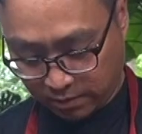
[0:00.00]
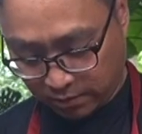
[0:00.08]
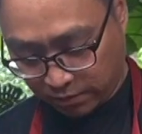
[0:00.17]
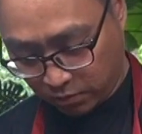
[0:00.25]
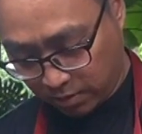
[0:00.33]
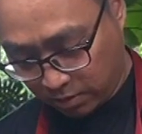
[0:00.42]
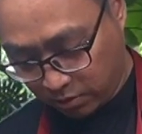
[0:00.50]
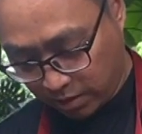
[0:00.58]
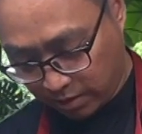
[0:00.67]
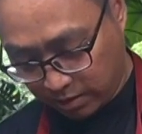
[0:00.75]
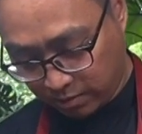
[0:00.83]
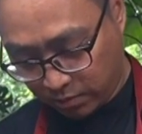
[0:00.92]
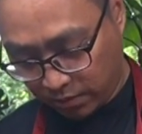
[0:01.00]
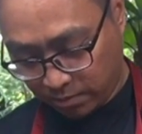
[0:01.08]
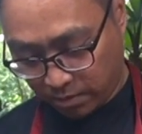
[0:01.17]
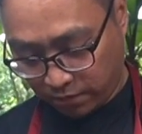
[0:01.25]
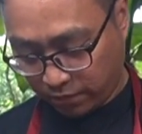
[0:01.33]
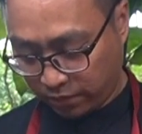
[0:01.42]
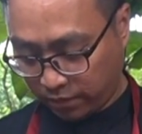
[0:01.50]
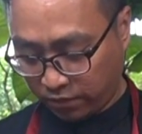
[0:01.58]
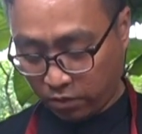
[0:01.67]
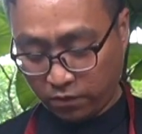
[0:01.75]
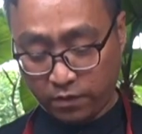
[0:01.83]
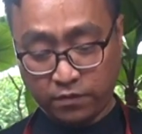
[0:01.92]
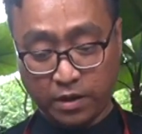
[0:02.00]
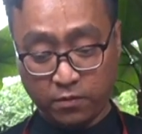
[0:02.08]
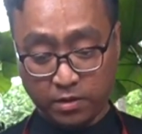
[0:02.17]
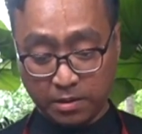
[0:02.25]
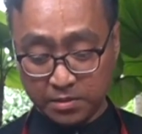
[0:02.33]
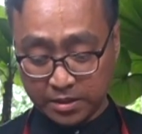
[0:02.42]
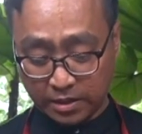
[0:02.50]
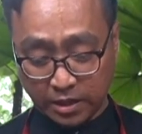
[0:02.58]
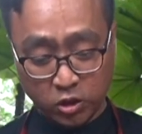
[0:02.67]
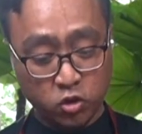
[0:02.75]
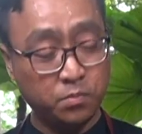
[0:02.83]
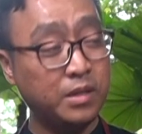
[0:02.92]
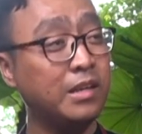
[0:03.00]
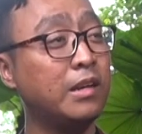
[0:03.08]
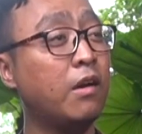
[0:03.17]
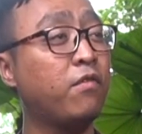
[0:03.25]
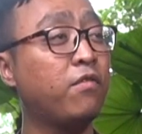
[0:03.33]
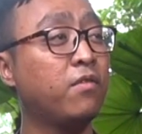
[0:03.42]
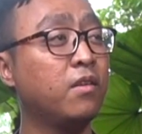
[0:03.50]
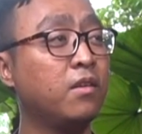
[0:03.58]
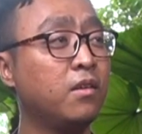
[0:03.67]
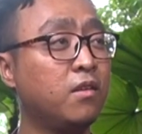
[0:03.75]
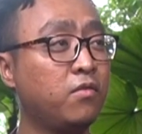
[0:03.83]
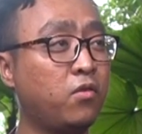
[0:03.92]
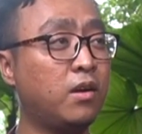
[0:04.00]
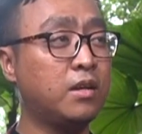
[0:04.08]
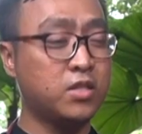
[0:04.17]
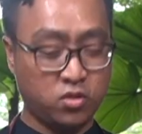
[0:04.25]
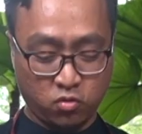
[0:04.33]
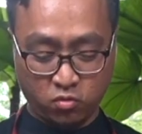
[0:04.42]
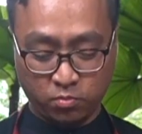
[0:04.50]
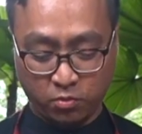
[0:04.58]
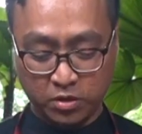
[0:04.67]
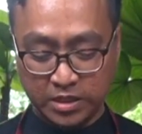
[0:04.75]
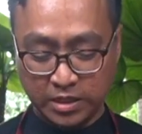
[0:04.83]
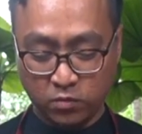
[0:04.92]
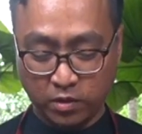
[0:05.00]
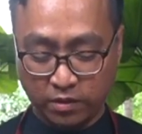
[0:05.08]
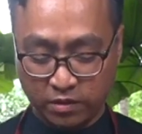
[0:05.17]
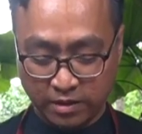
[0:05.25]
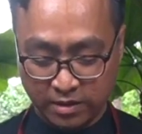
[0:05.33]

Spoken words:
If you want to look at it, we have about 55 grams, and that should be enough for us to proceed with